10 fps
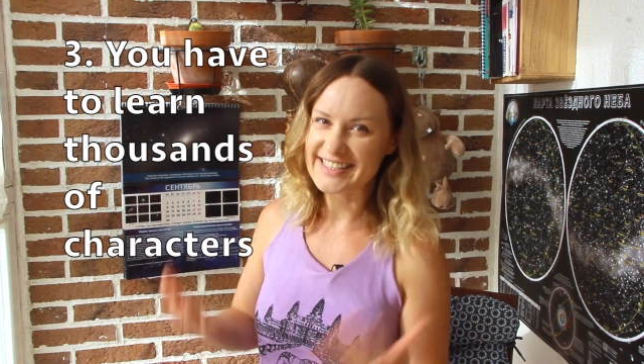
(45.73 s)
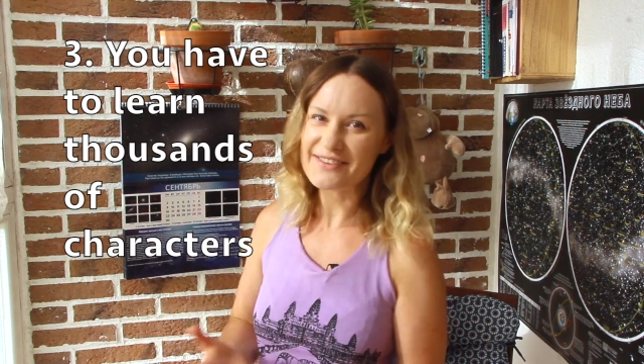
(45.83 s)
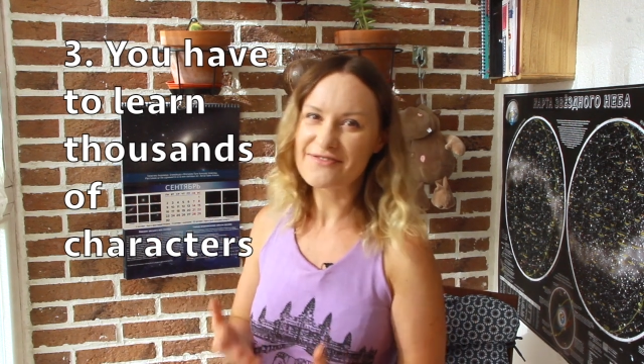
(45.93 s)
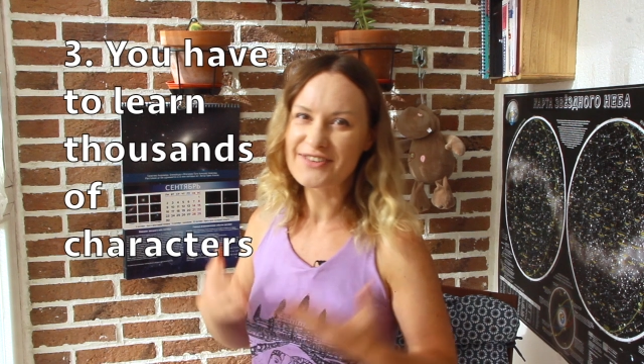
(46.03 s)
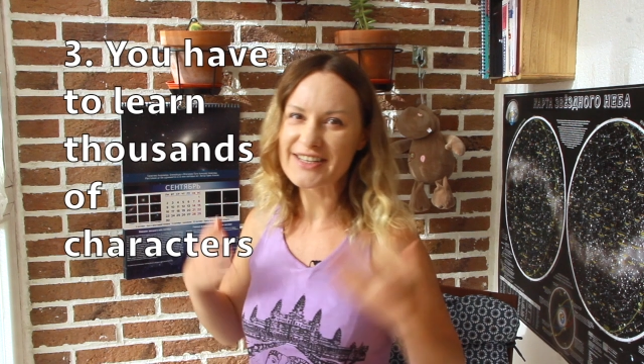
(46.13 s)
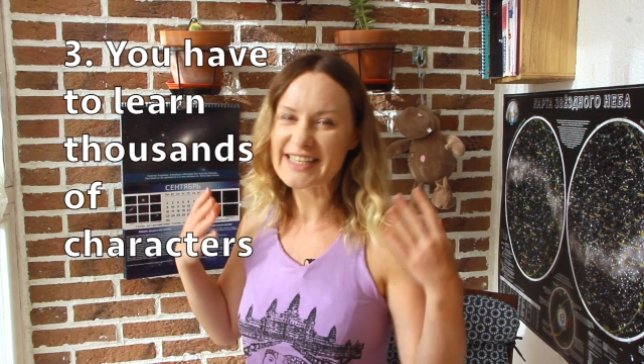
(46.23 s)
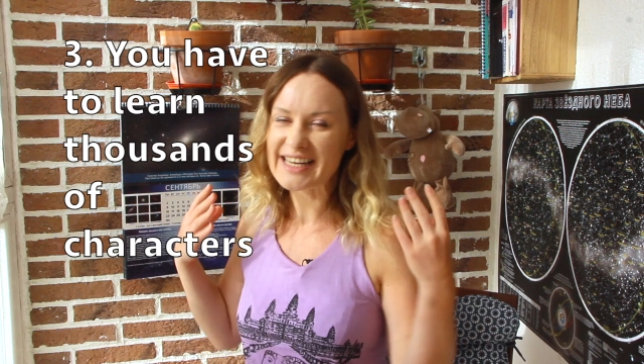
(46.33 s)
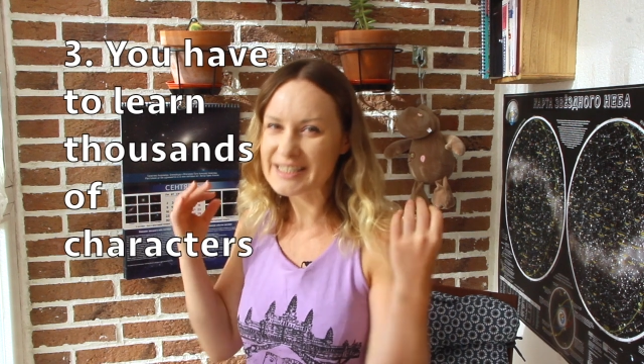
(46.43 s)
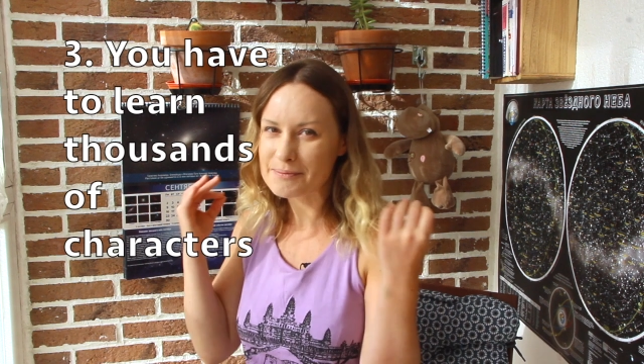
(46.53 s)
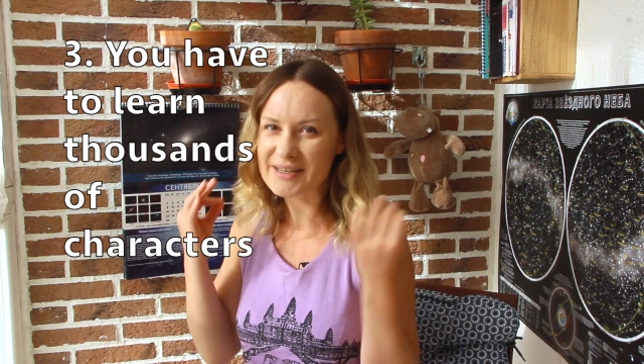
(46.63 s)
different
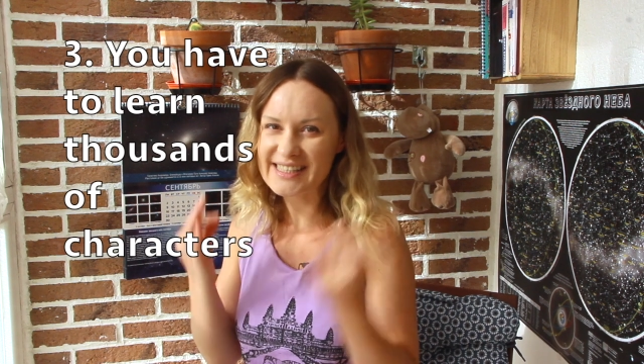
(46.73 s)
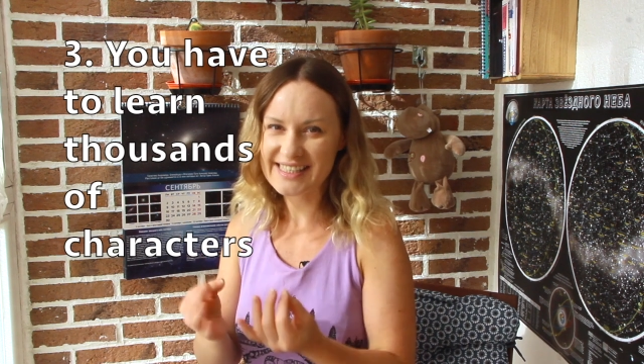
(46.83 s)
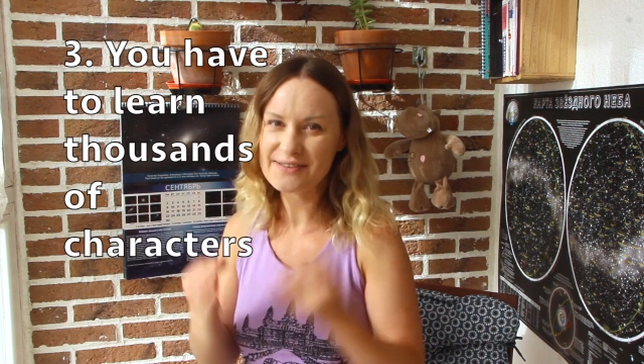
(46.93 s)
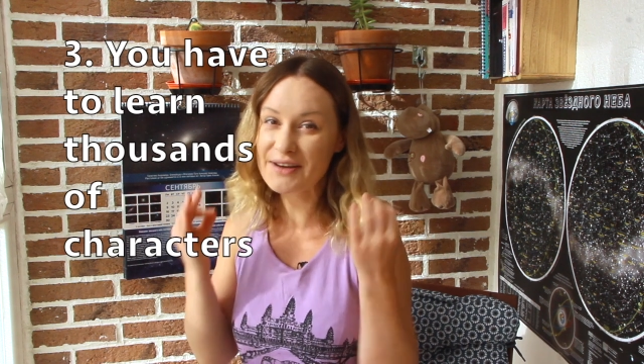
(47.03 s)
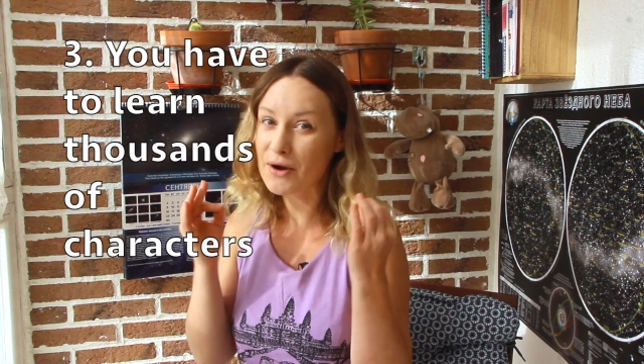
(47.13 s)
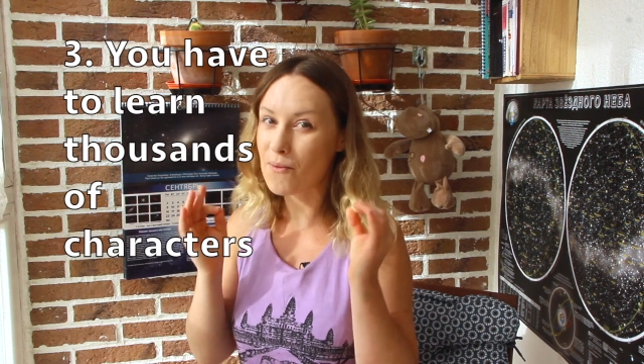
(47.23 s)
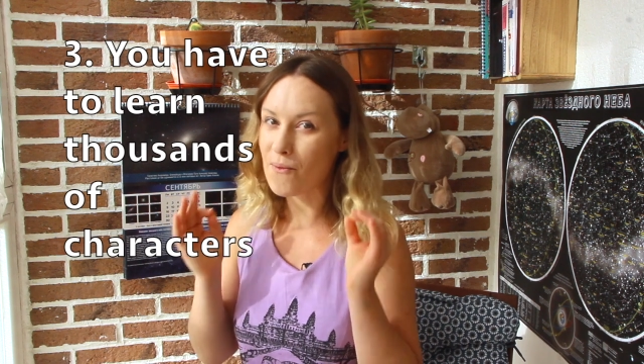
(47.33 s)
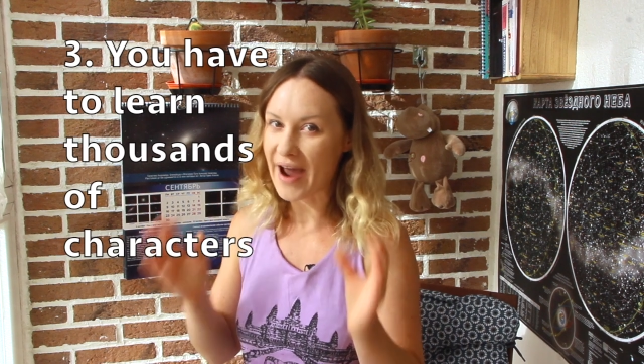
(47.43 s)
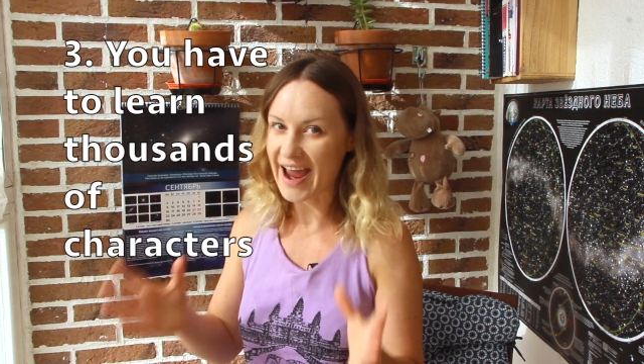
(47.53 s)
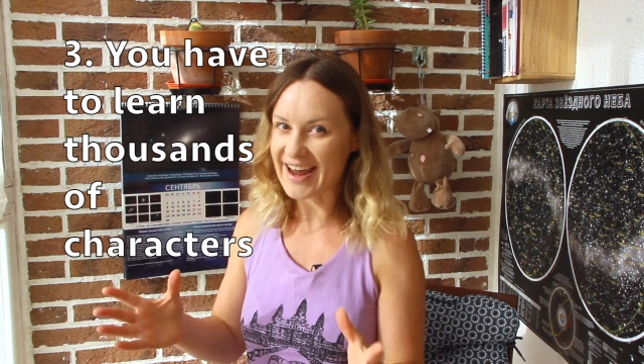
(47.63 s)
and specific
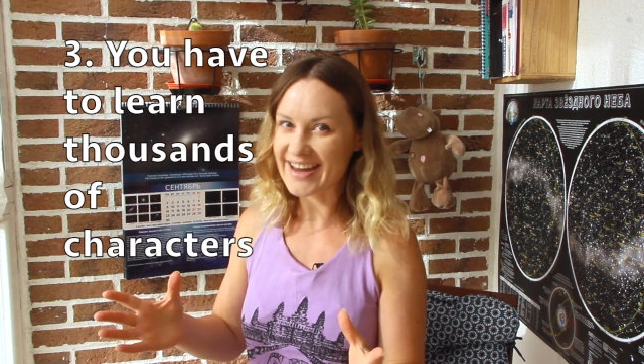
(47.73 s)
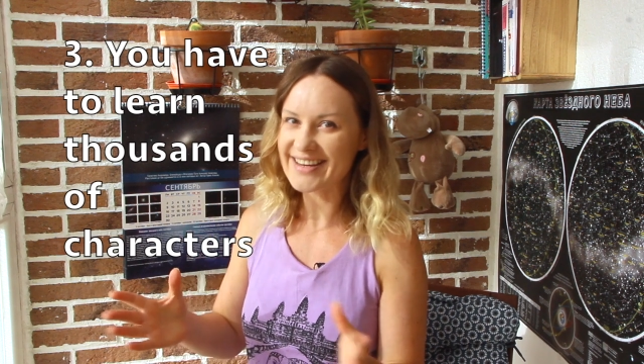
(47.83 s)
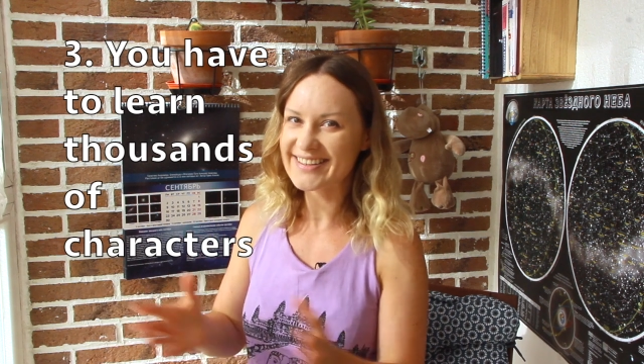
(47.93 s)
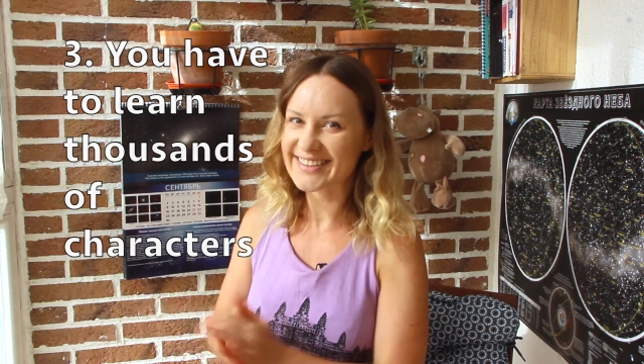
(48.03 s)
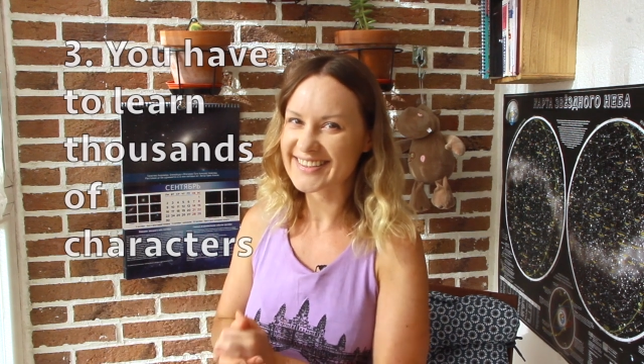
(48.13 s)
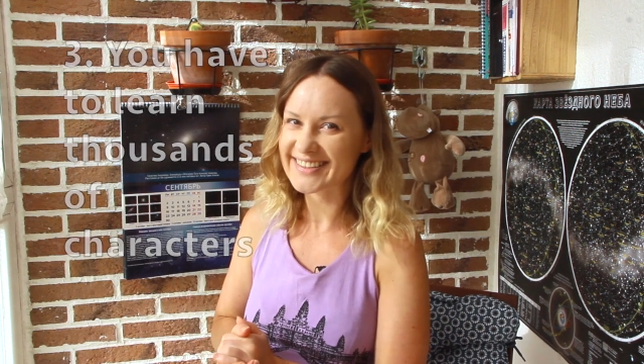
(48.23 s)
way.